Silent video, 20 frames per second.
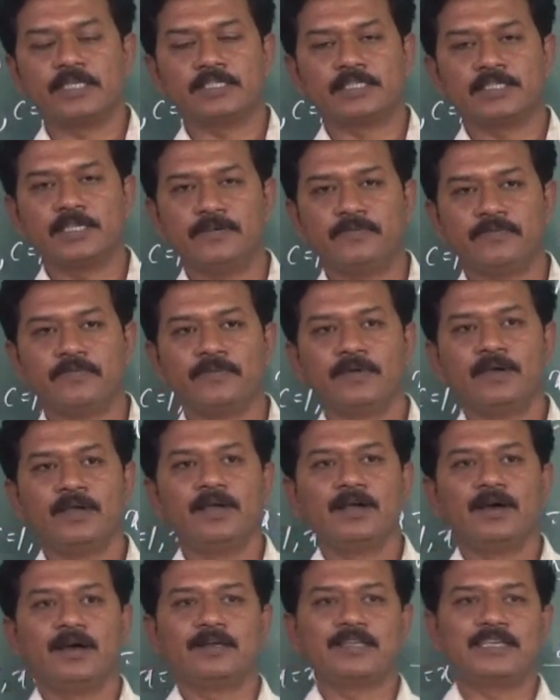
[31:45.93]
safe
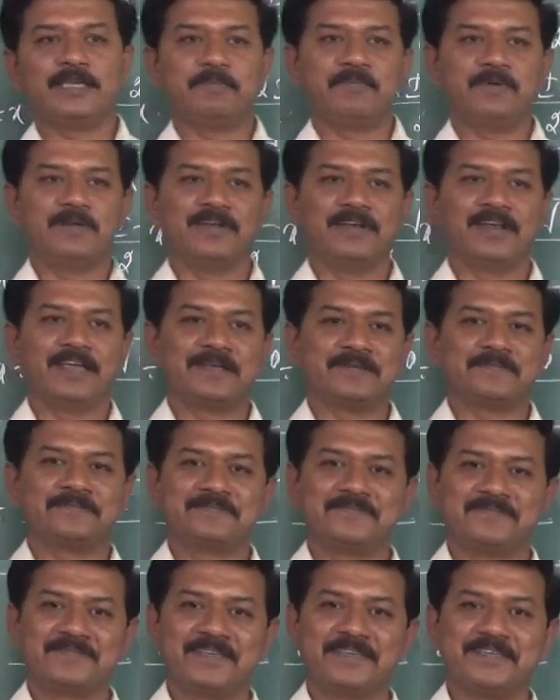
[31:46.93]
and keep learning.
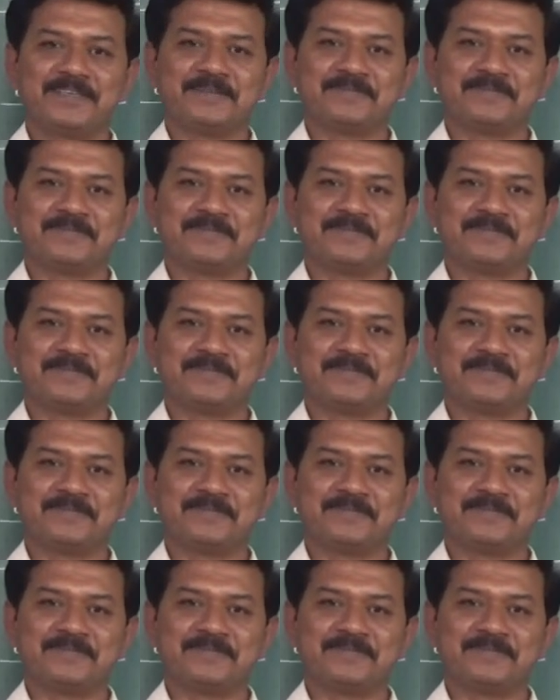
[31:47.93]
Thank